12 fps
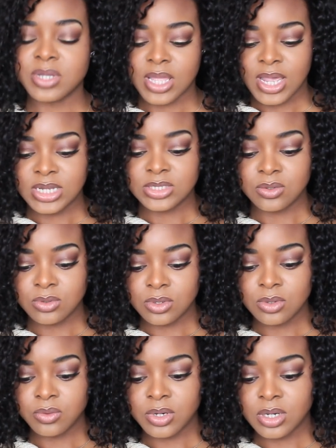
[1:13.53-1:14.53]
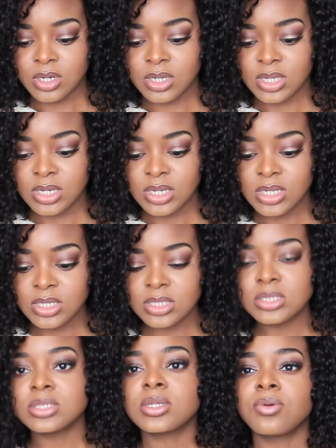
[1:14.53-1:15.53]
but I don't know where it
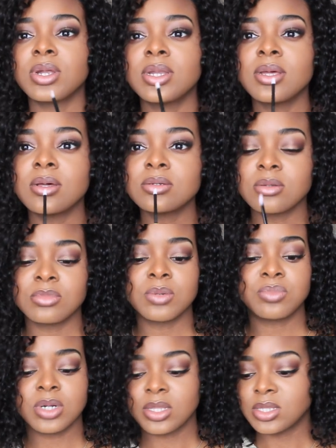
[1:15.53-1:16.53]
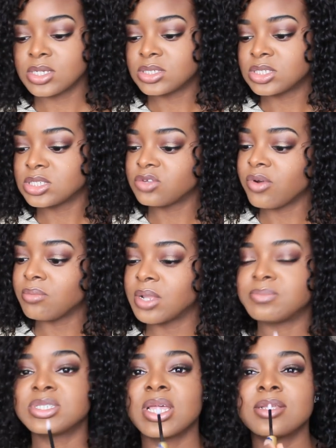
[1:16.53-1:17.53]
is right now, so I'm going to put on this. This is from
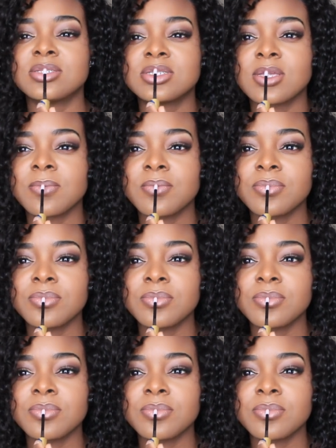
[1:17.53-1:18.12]
LipSense.